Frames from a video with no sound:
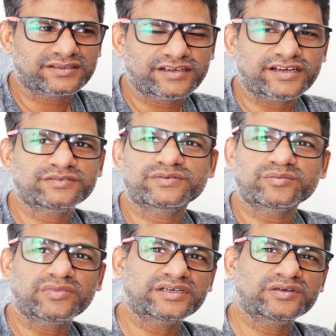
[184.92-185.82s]
stands for
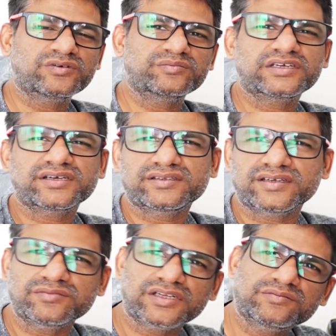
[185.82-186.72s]
multi-homing. And
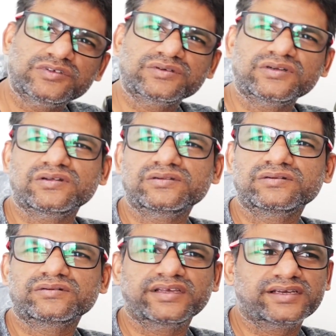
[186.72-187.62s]
sometimes you can
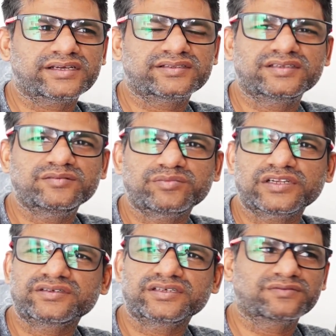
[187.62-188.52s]
also take a
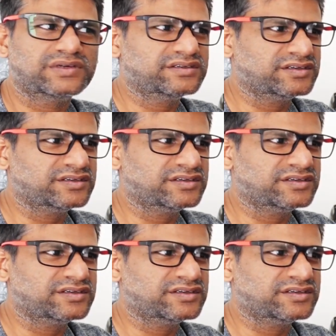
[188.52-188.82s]
simplistic way.